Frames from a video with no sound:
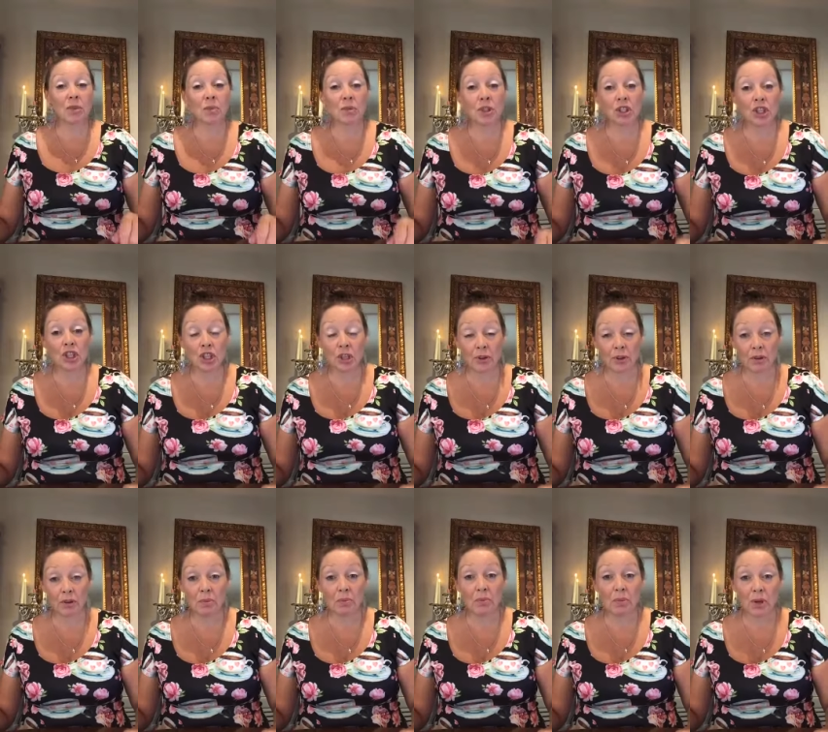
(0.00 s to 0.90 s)
And I
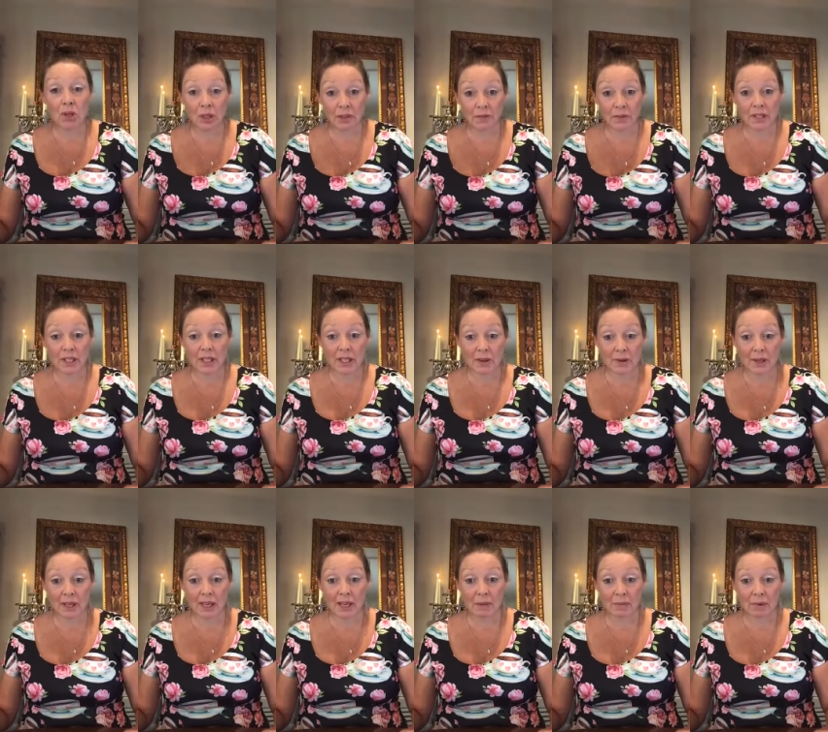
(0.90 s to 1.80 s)
also want to show you the
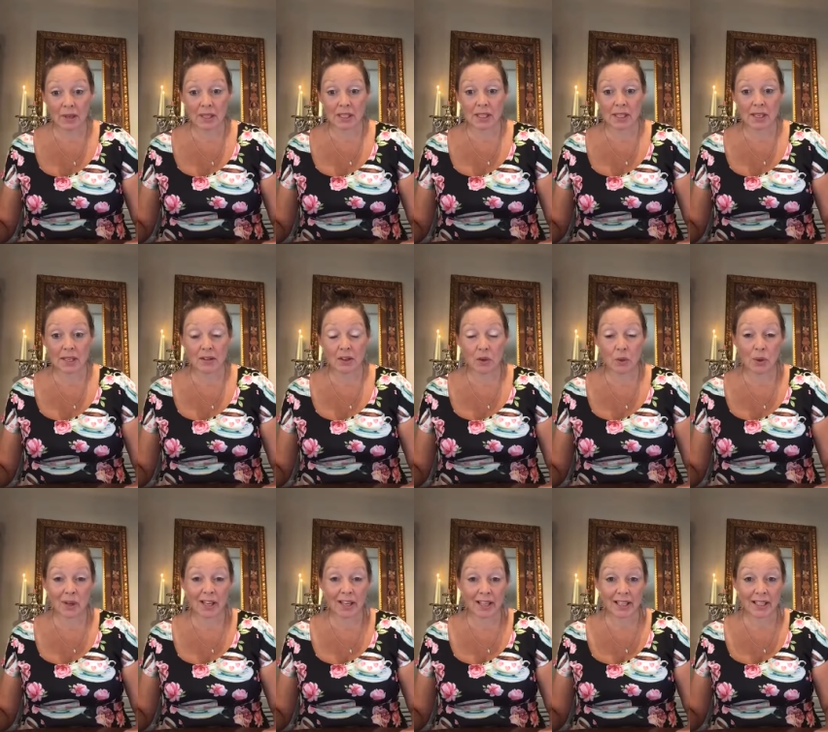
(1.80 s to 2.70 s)
Molly video again
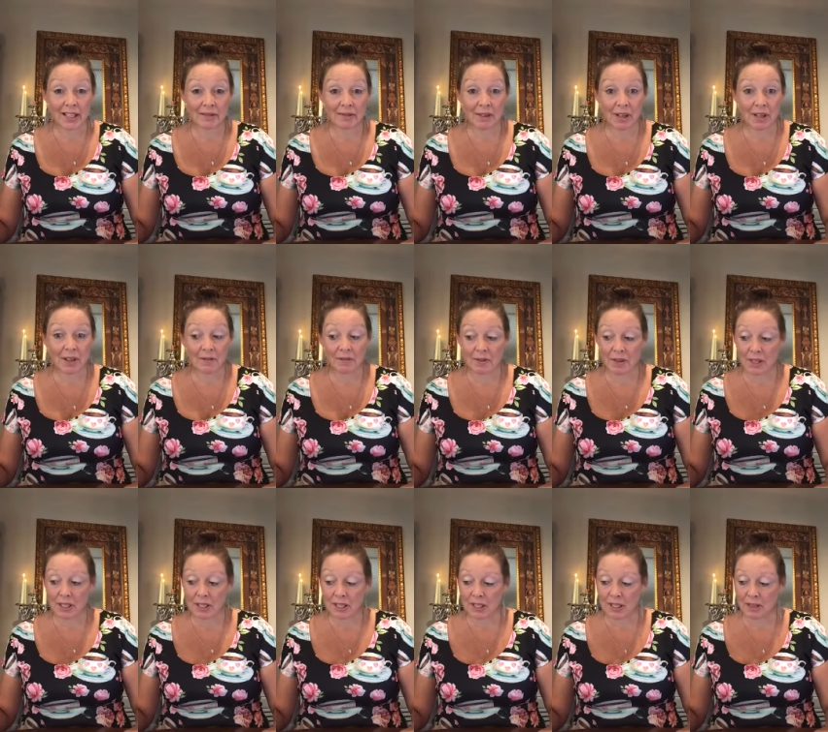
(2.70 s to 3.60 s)
because I didn't quite
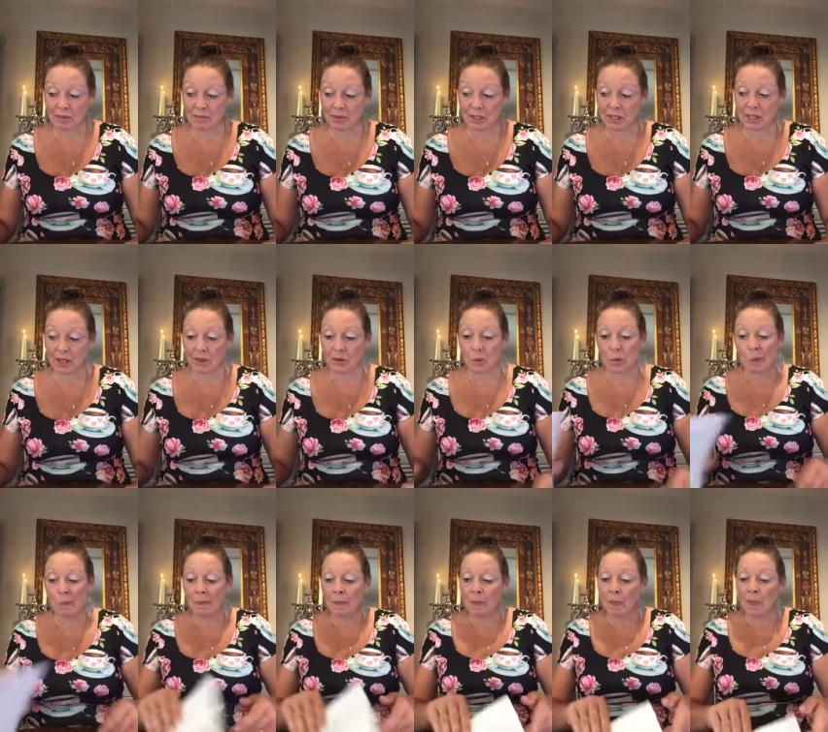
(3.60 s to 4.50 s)
get it right the first
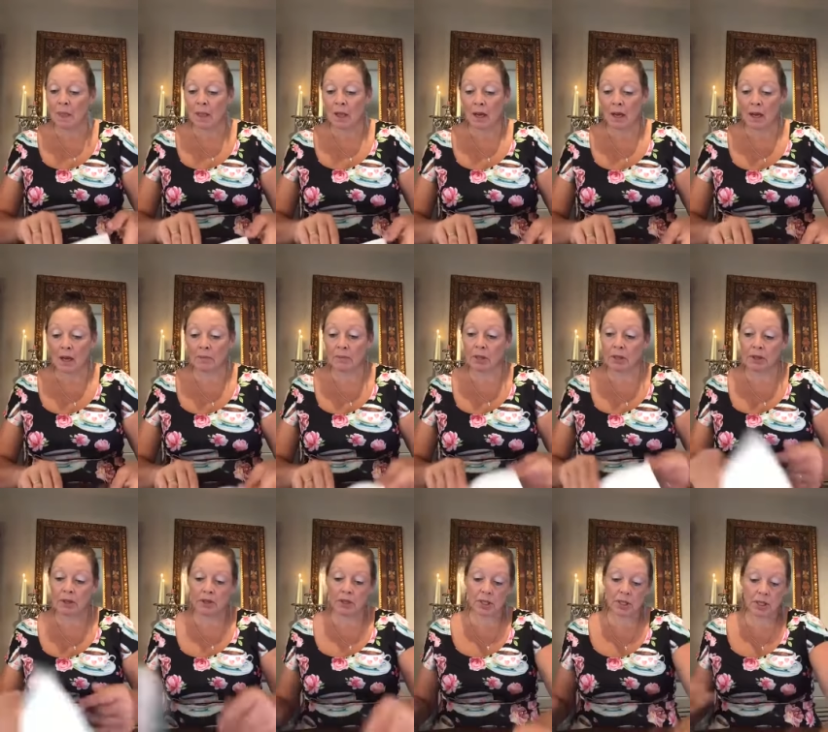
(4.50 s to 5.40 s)
time. So
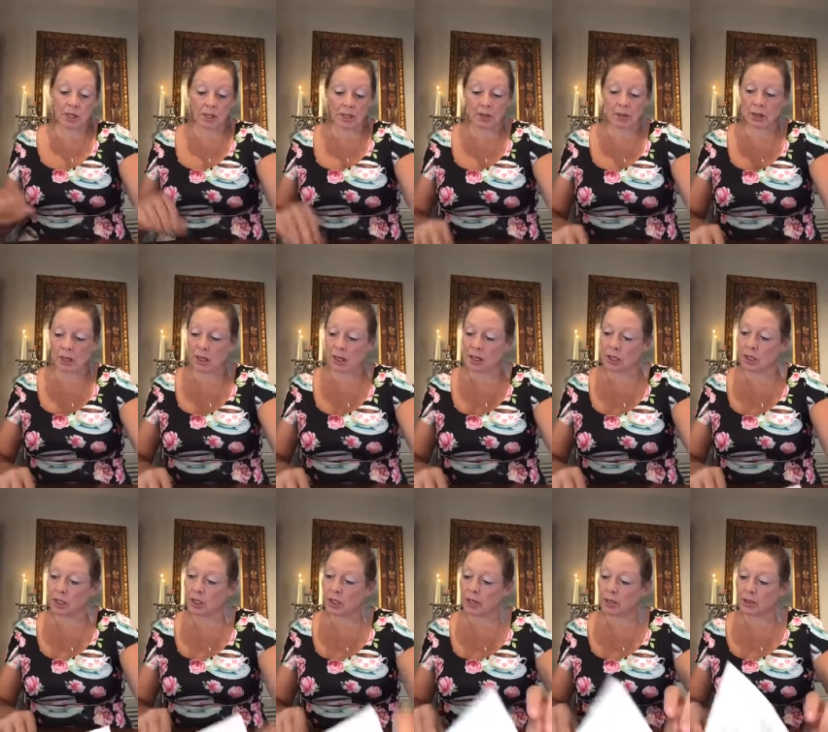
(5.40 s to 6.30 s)
I'm going
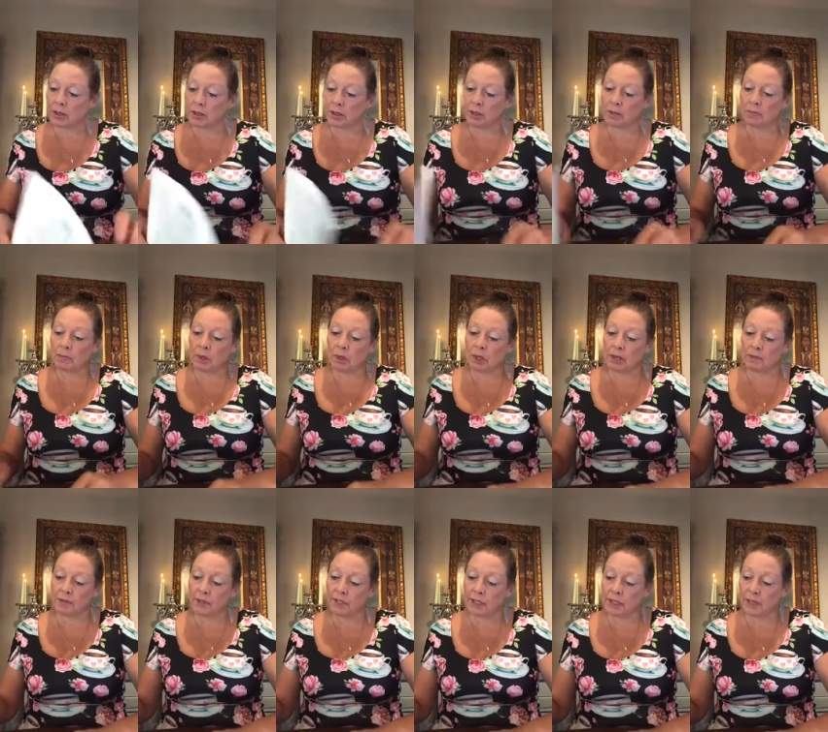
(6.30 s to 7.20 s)
to, actually
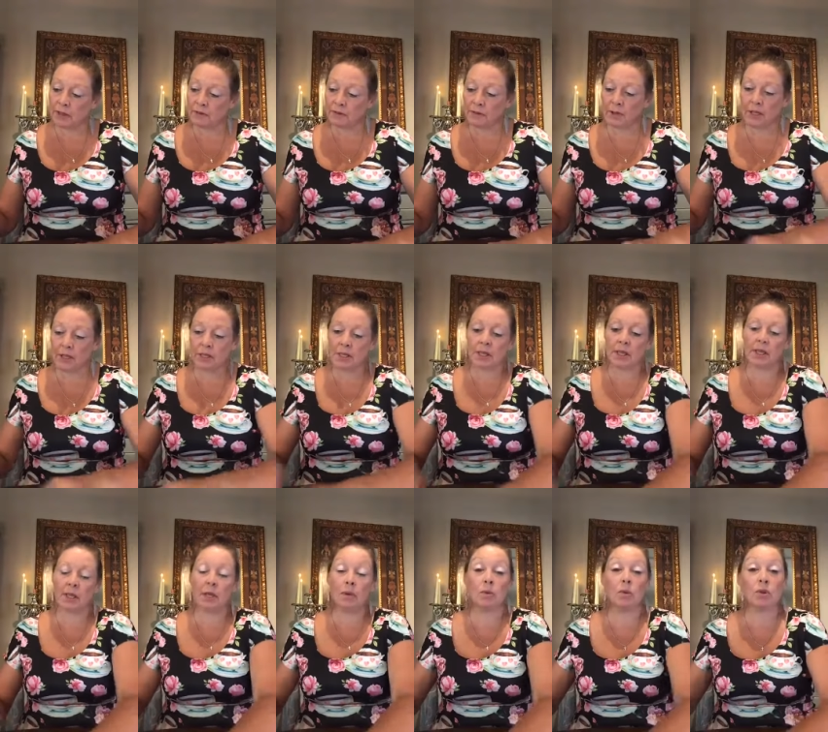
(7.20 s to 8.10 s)
I'll do the Molly
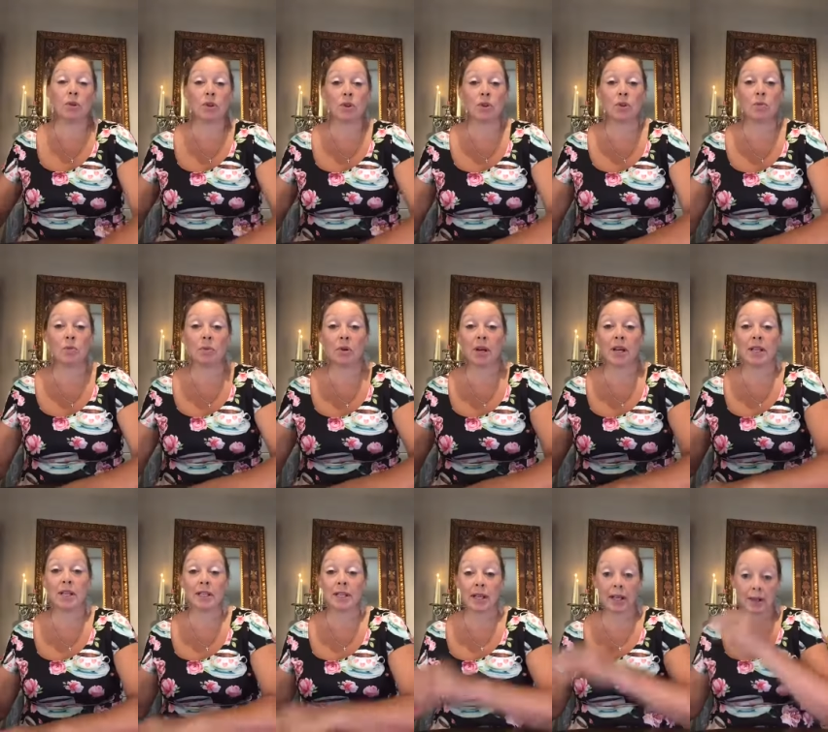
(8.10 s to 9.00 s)
video first and then
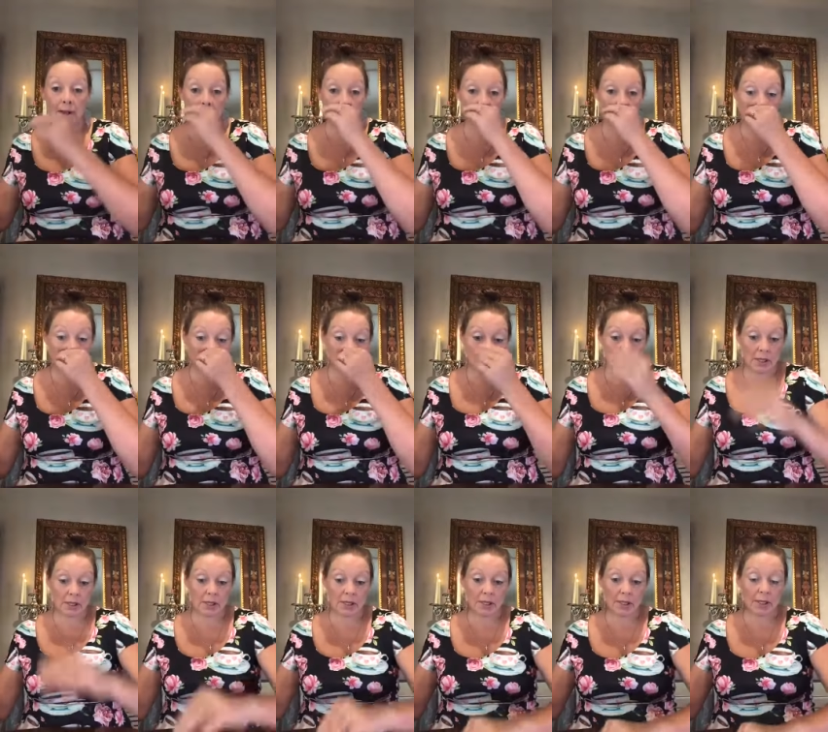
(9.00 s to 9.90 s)
we'll do the prayer
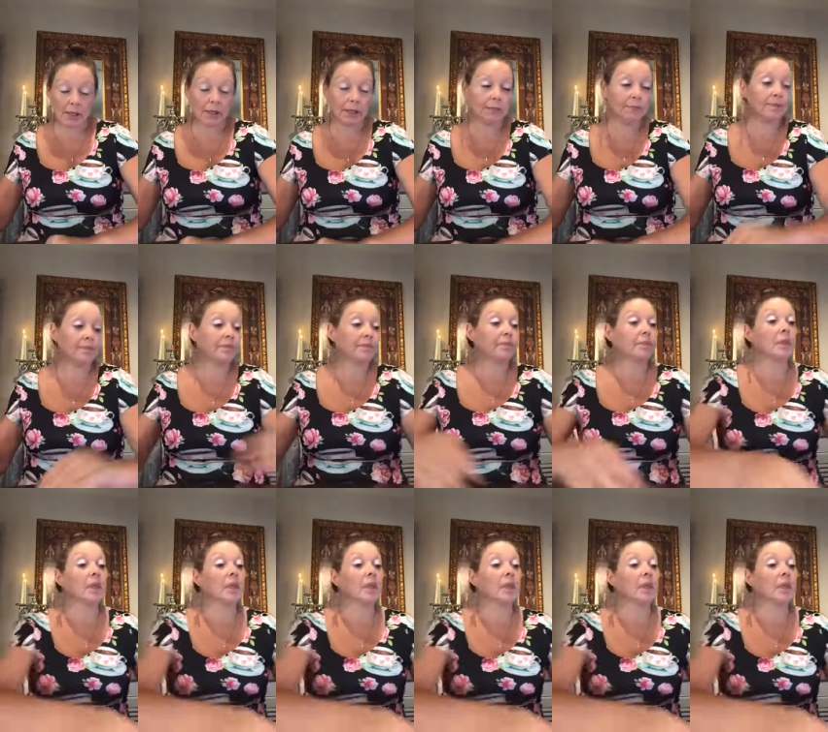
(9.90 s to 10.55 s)
together afterwards.